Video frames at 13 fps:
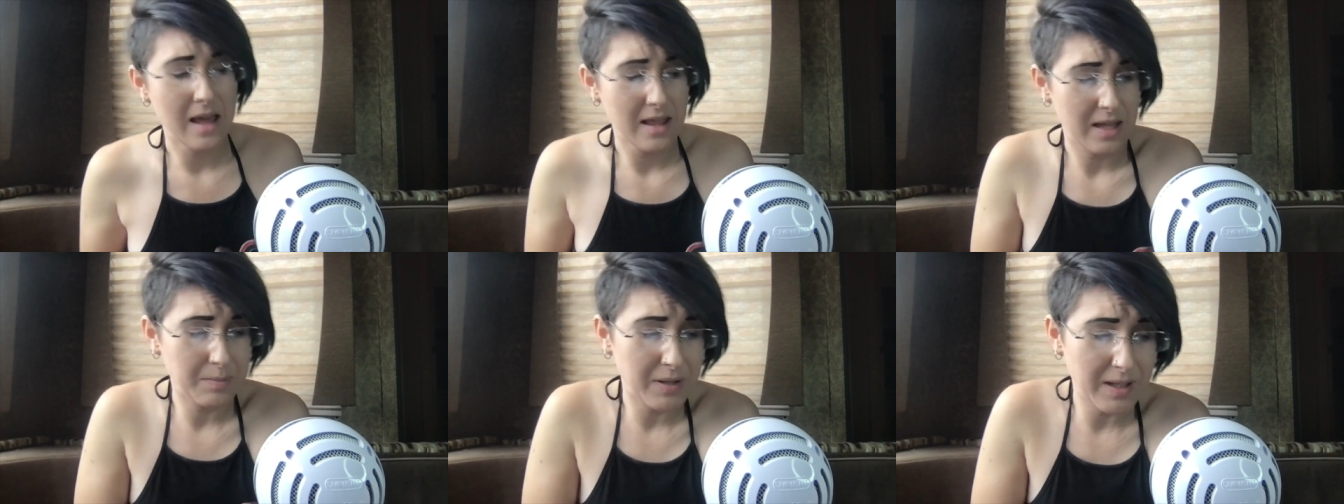
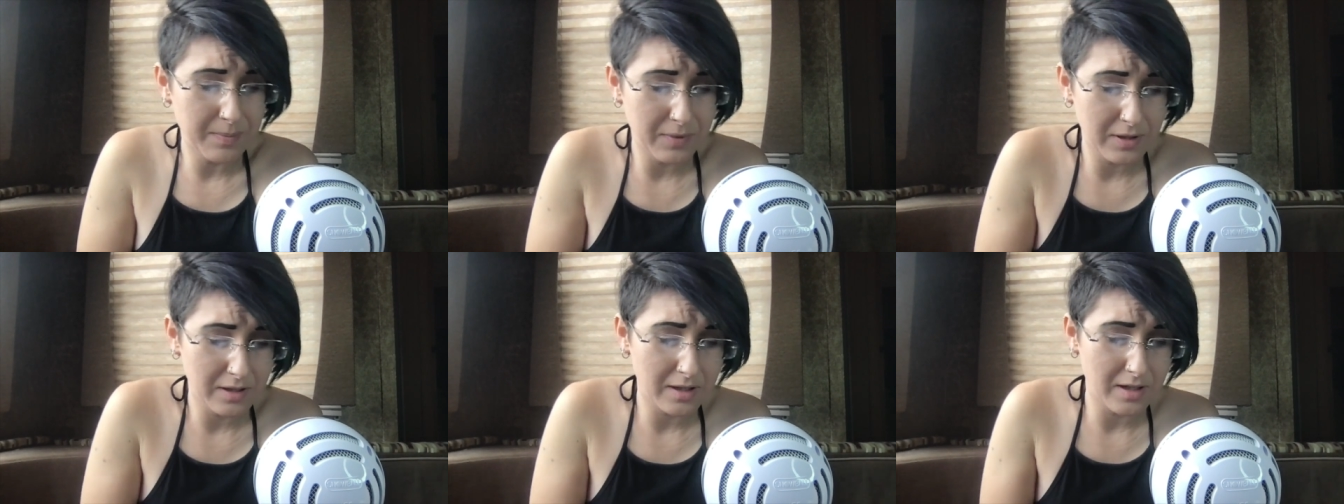the
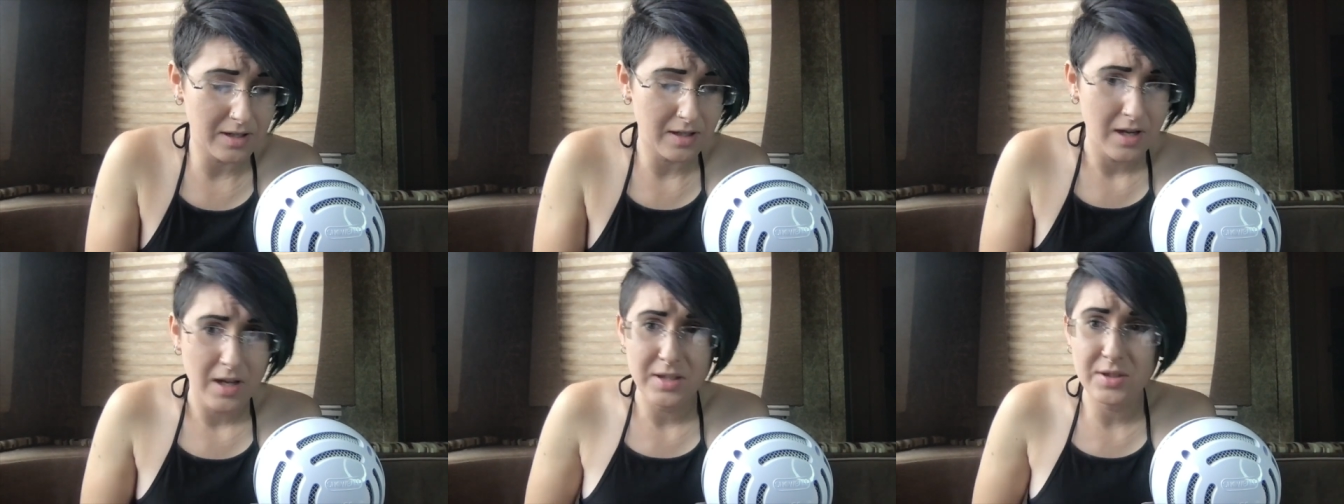people are
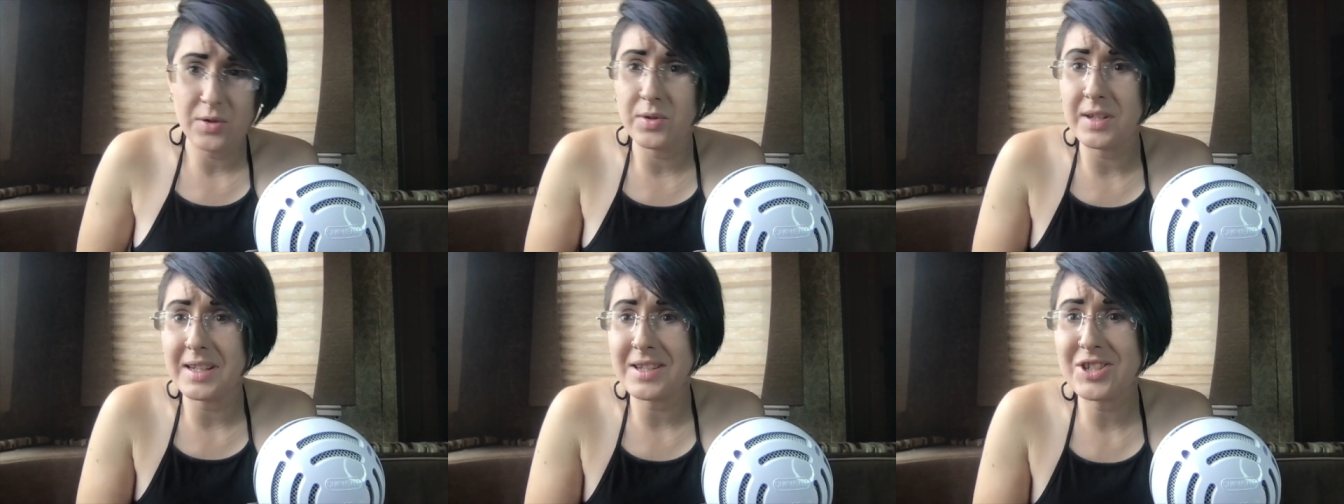
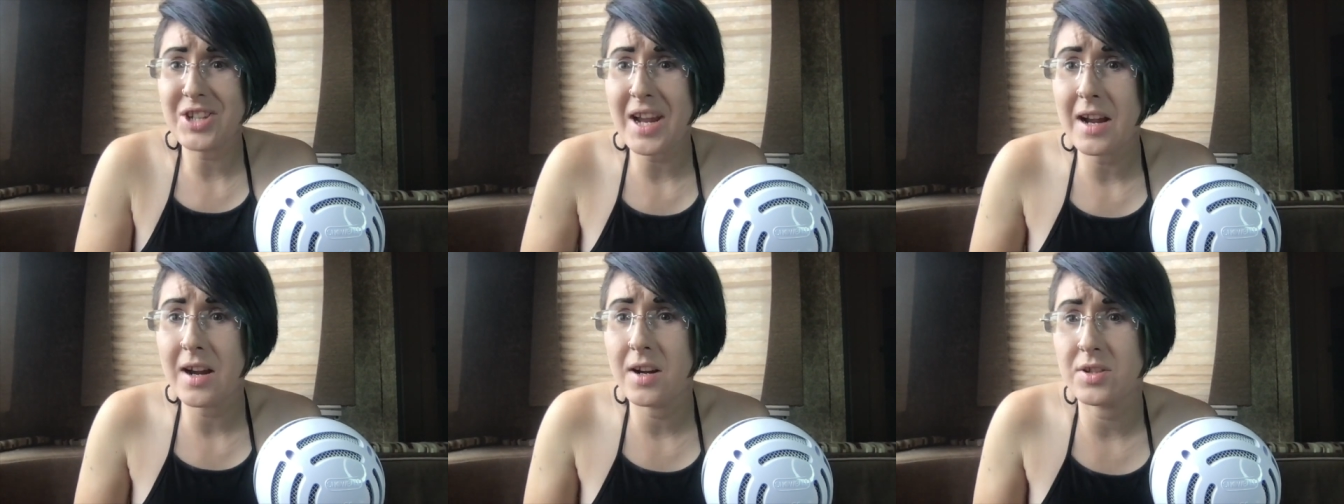scooting
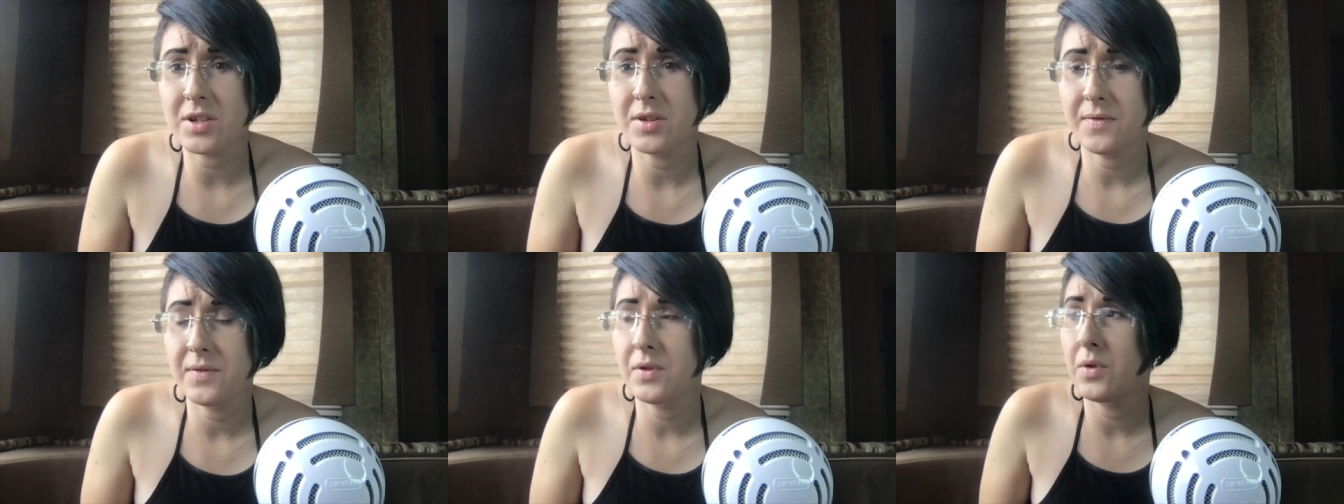chairs on the
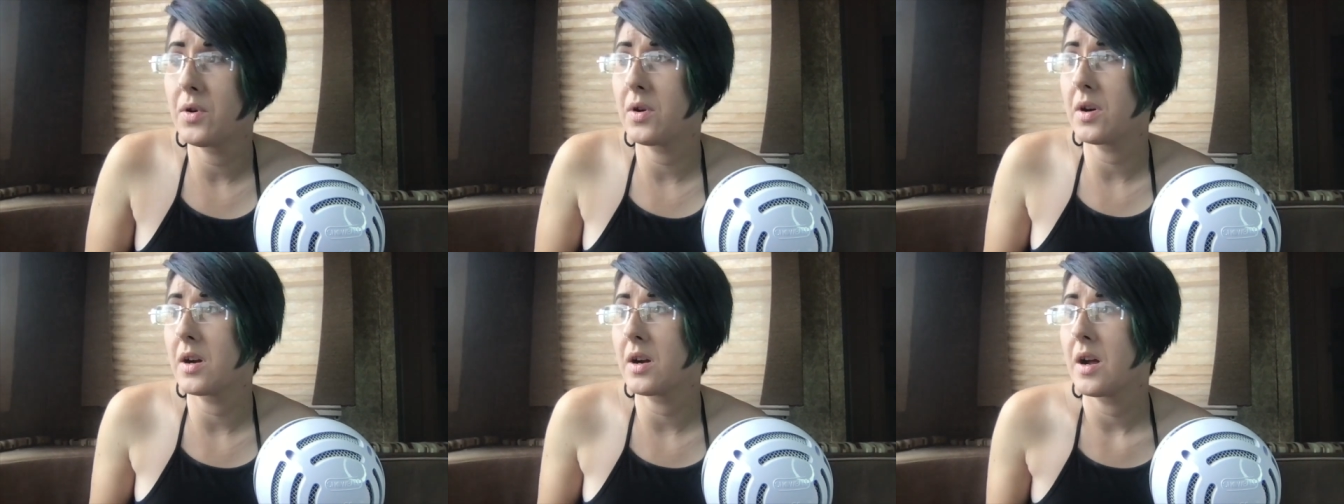
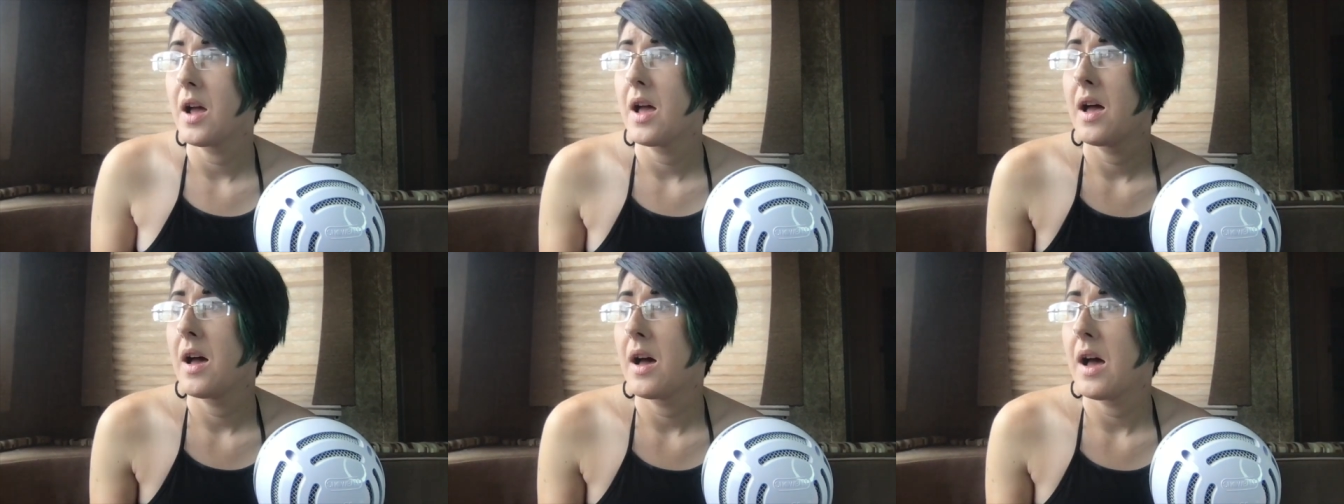floor.
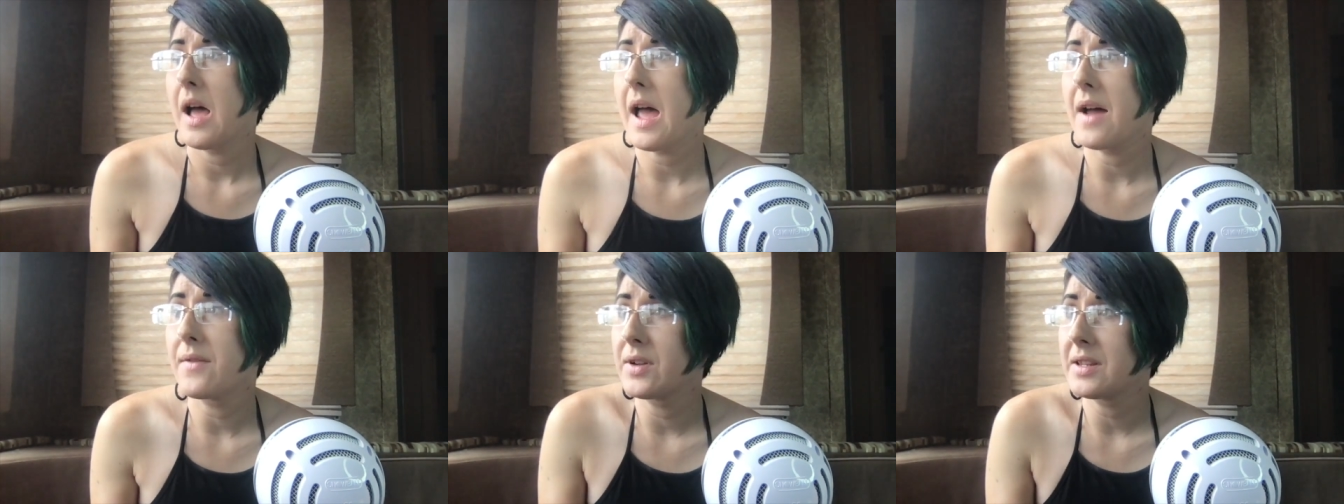
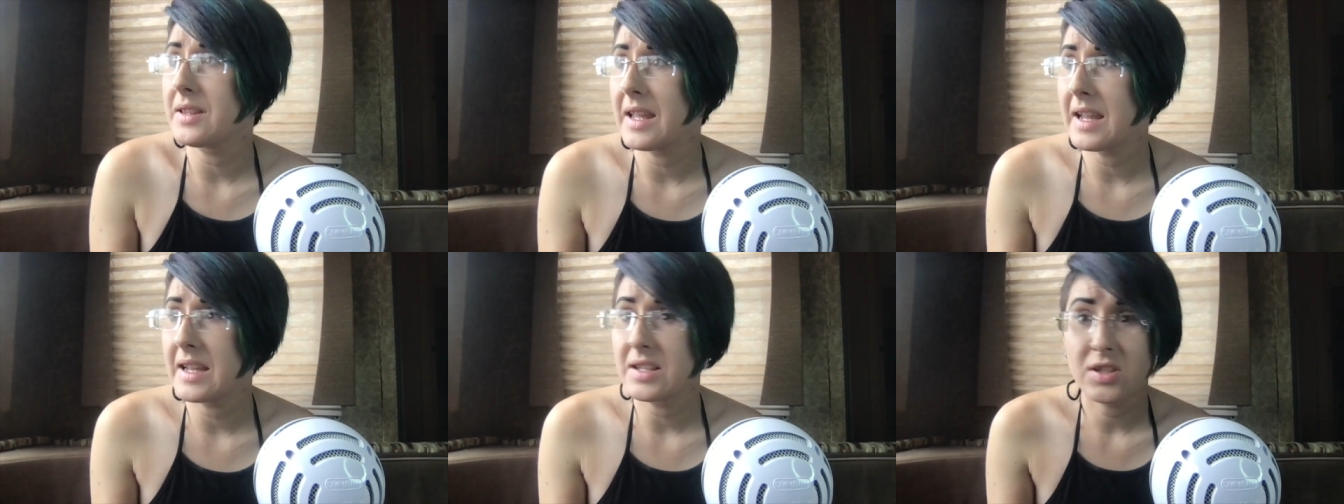
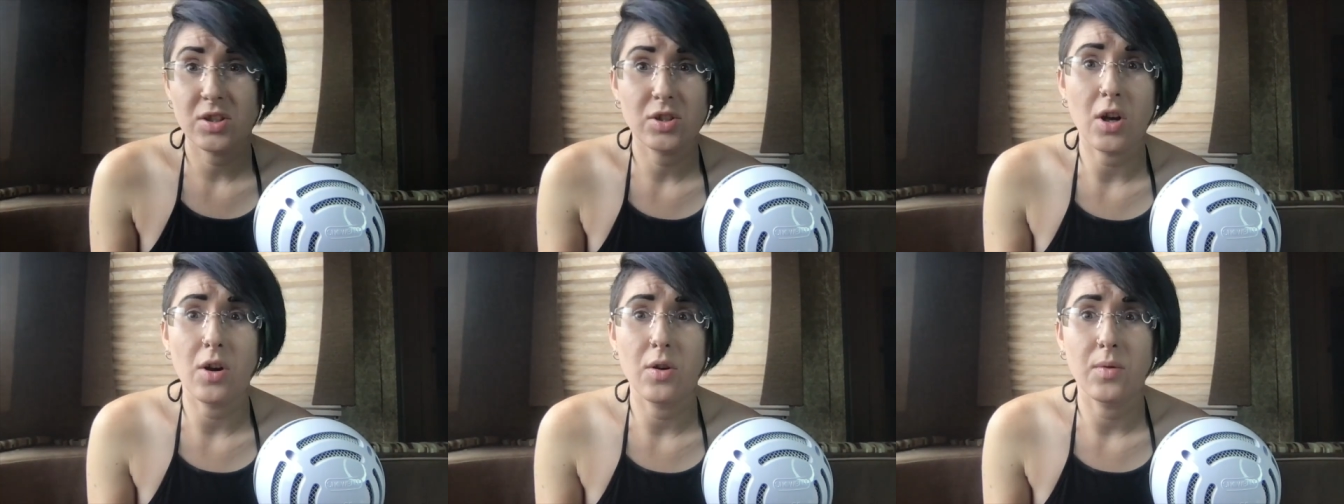Everything is
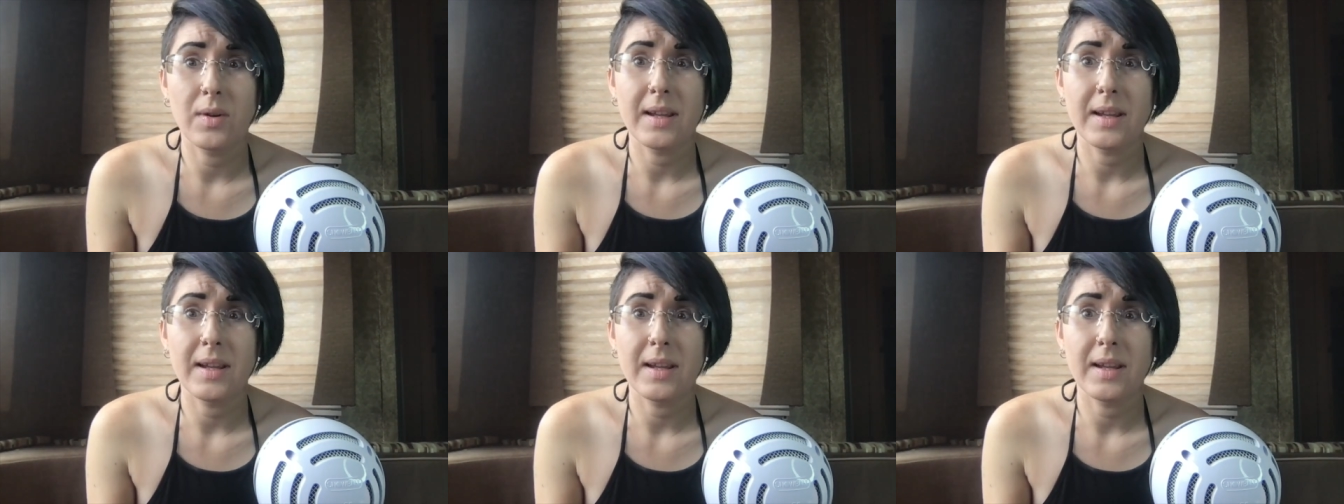so